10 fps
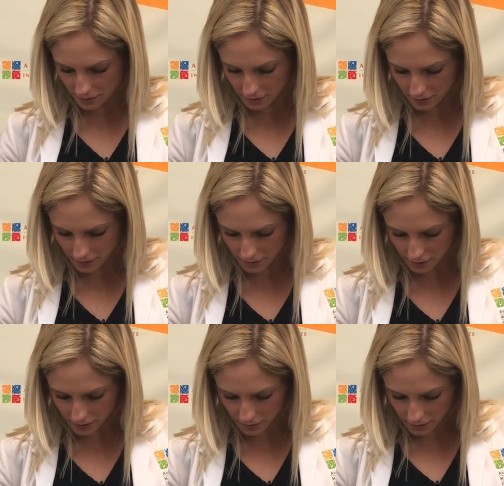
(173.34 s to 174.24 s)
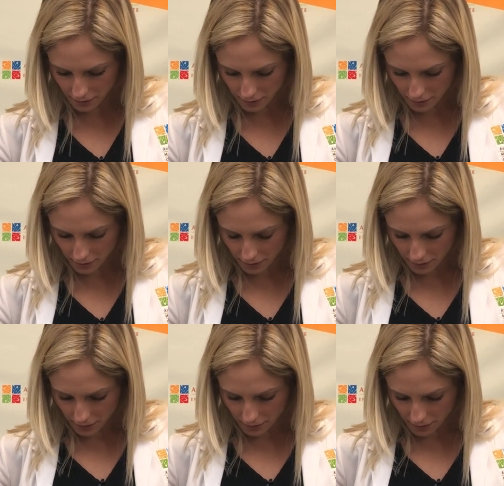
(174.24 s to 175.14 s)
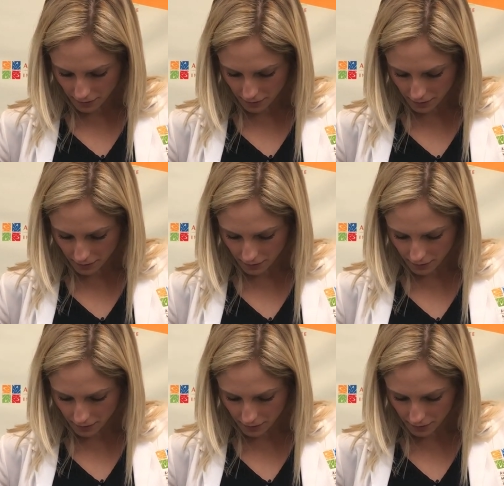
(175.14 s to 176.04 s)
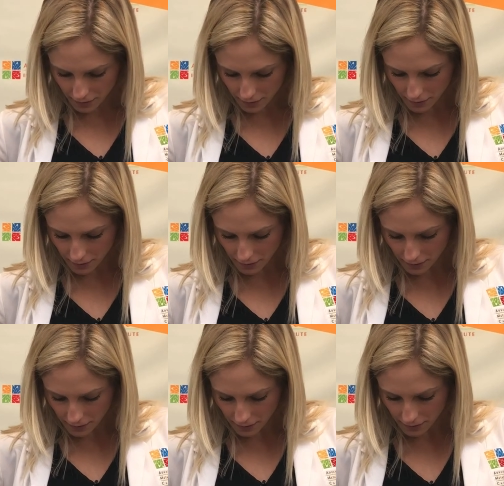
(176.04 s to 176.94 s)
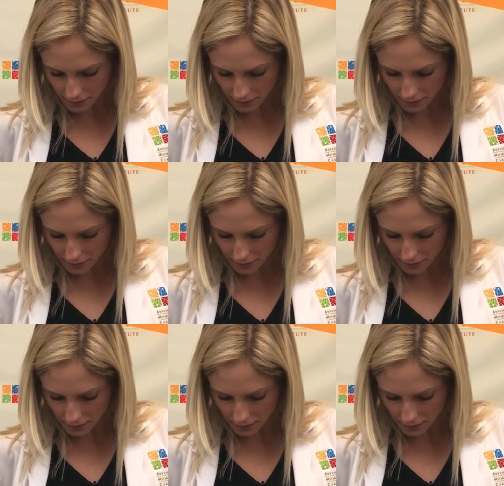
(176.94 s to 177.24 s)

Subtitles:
No one is speaking in this clip.